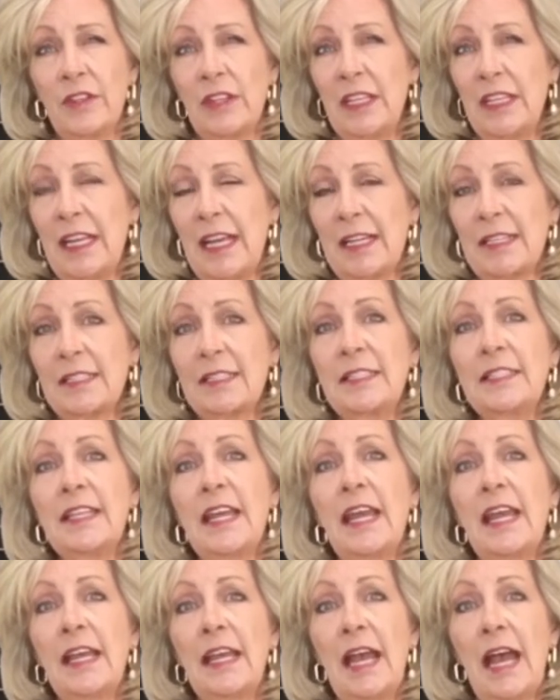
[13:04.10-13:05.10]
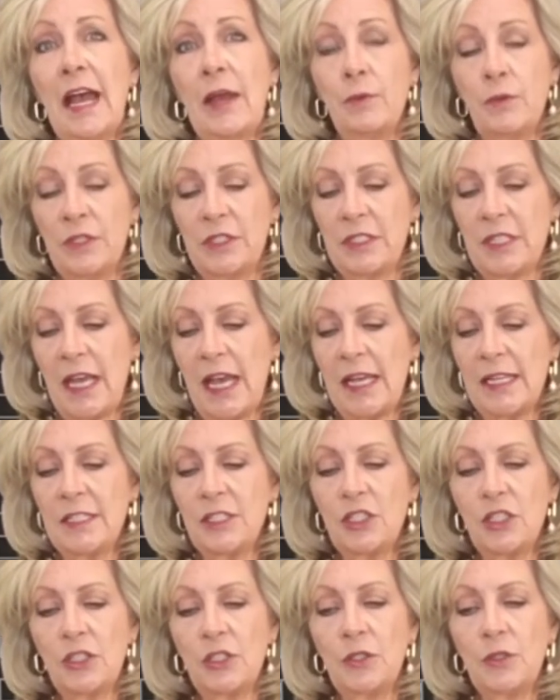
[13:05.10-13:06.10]
the next day, I would tend
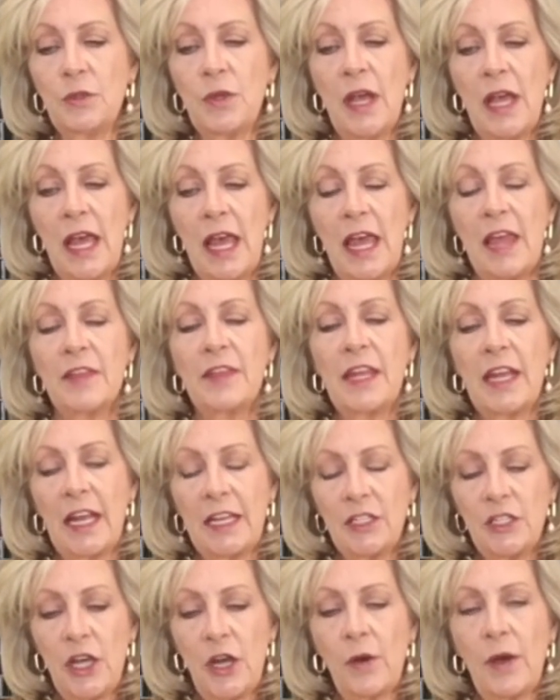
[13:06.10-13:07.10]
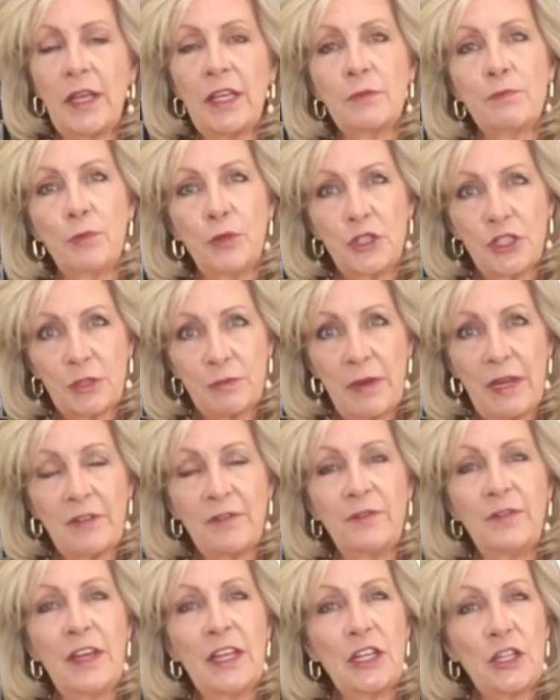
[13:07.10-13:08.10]
to, that I know I can push my
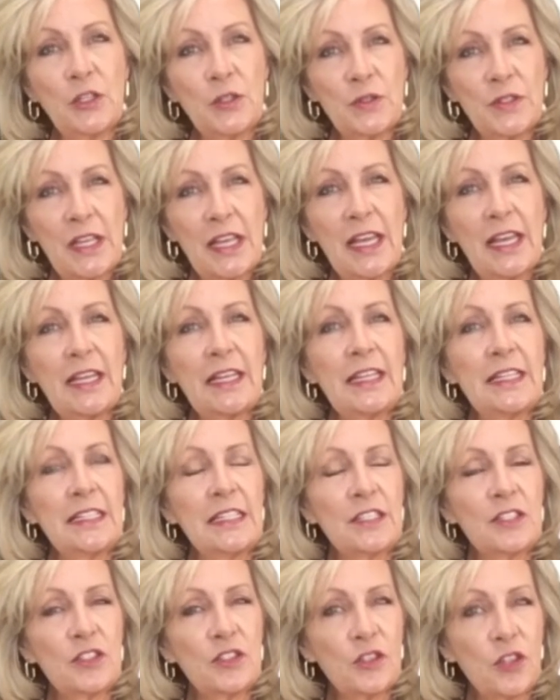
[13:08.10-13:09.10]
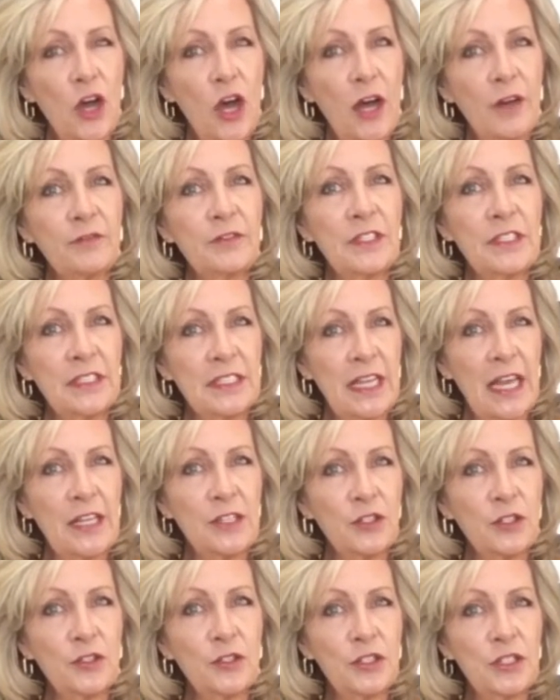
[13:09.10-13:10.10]
fingers in and it's soft and
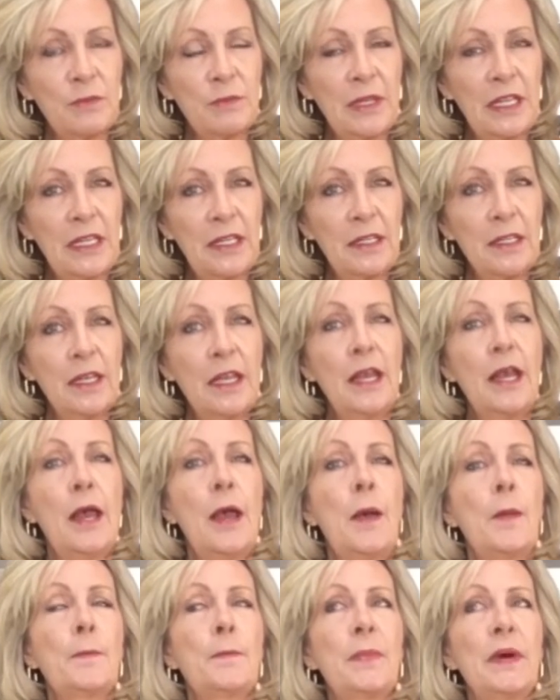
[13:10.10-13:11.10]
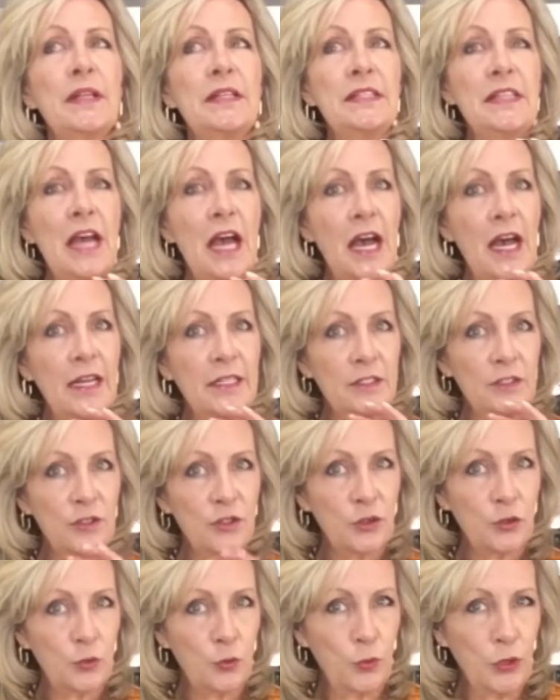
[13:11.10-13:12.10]
tender to me, but not
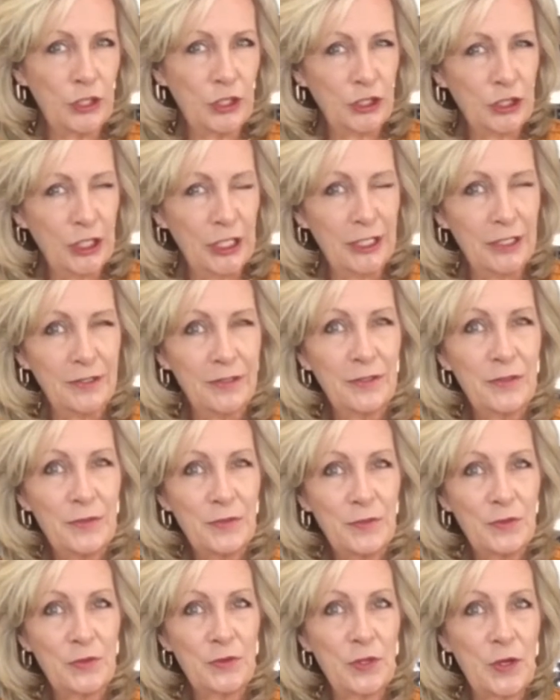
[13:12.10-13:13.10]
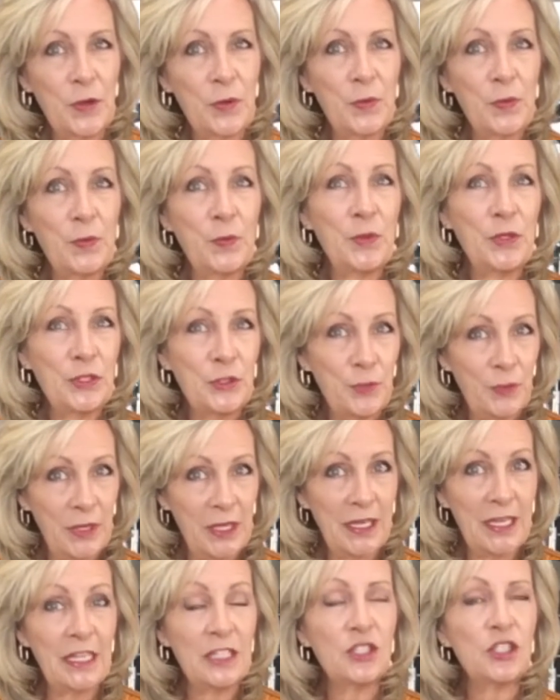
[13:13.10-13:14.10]
squishy. So when you're
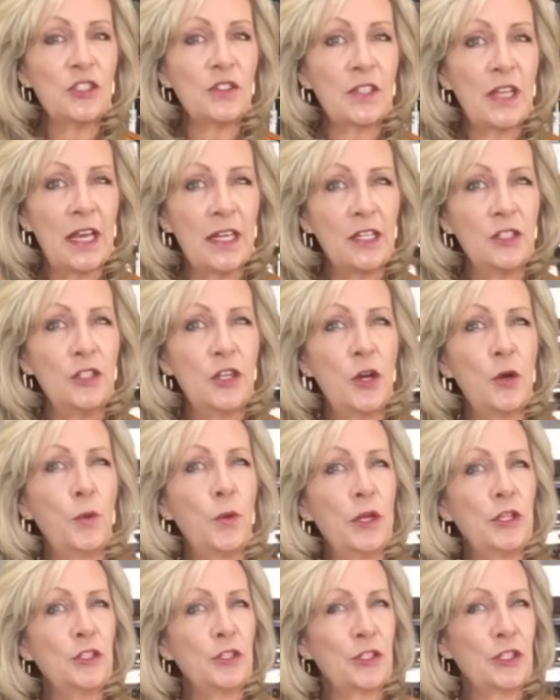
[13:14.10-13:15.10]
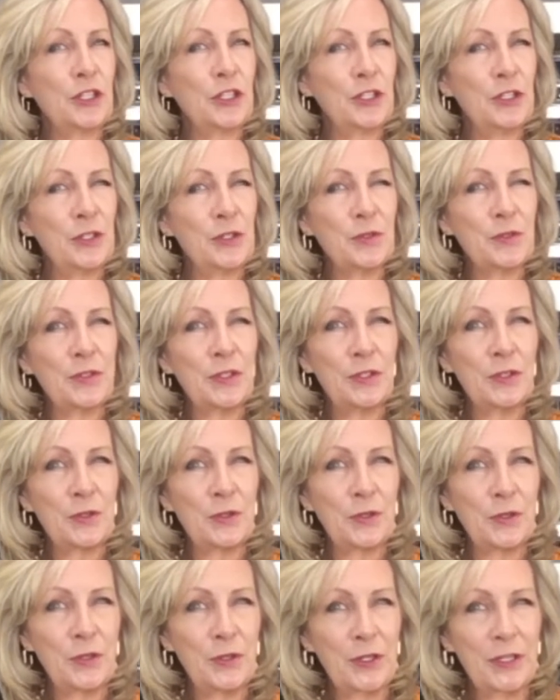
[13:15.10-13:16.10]
picking, just kind of know when you're going to use it or
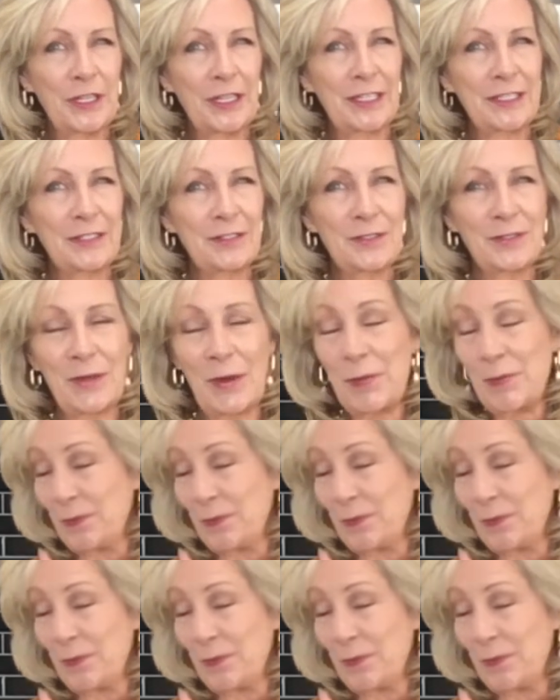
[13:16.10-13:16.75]
cook it. So,